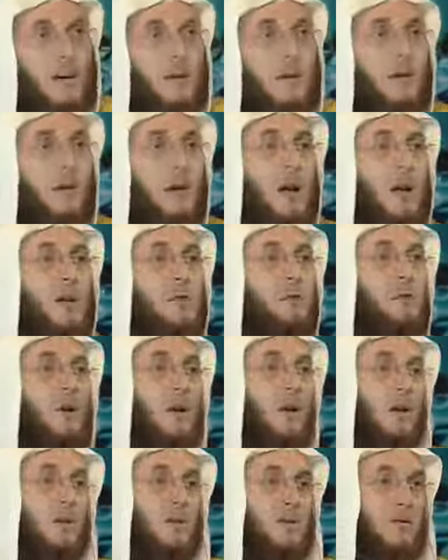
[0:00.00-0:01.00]
call unto
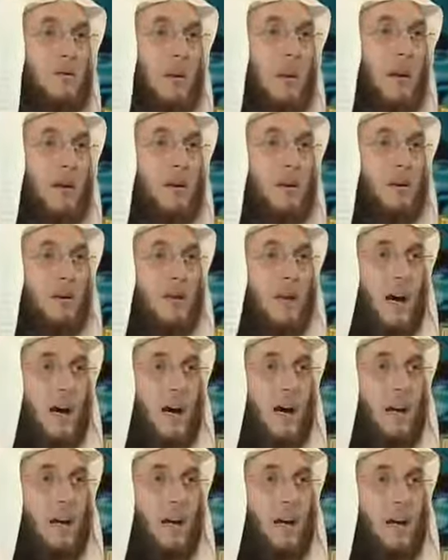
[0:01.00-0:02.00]
Allah subhanahu wa
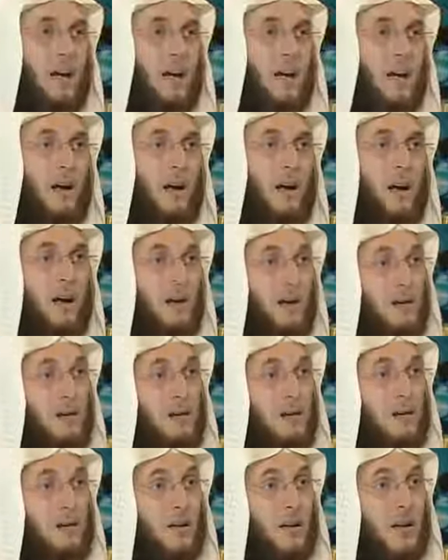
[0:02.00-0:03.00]
ta'ala
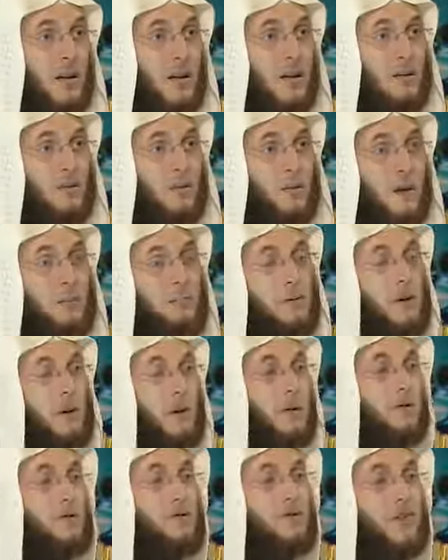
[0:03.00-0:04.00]
on proper
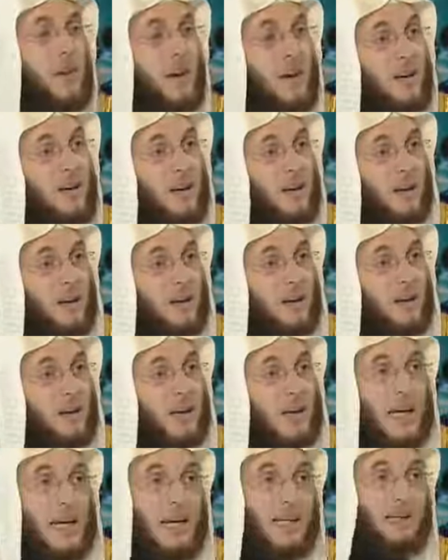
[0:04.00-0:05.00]
understanding,
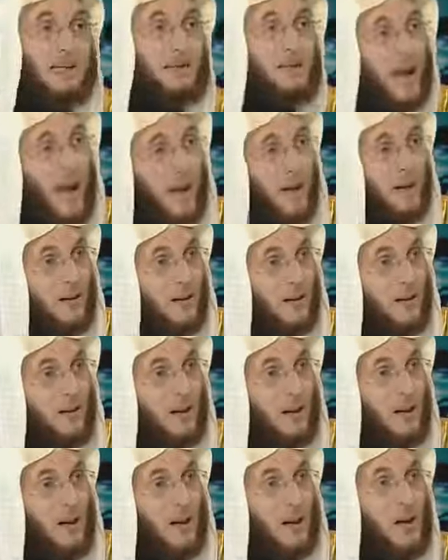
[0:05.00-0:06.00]
insight,
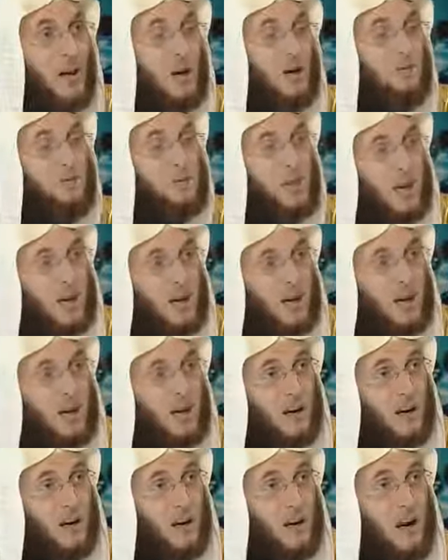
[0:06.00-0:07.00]

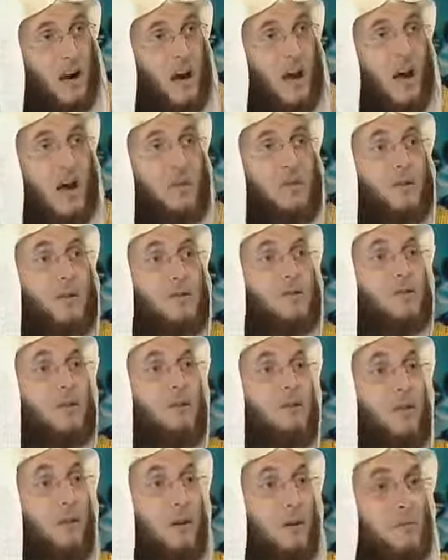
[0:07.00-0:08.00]
me and those who
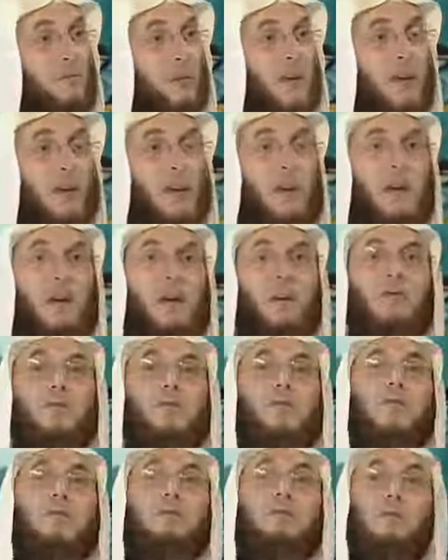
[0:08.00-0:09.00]
follow me.
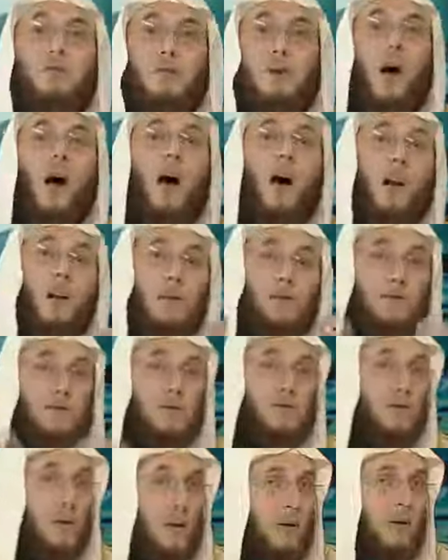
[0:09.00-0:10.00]
So if you are a
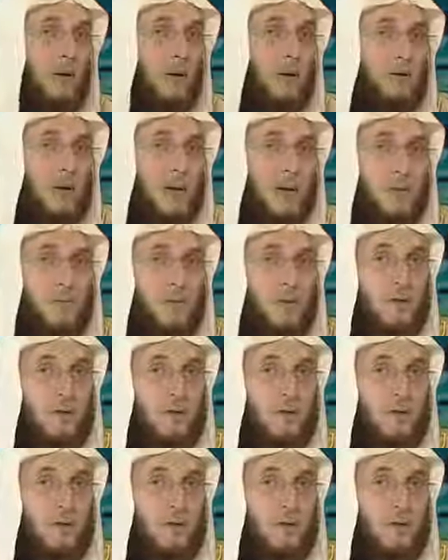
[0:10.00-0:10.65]
true follower of Nabi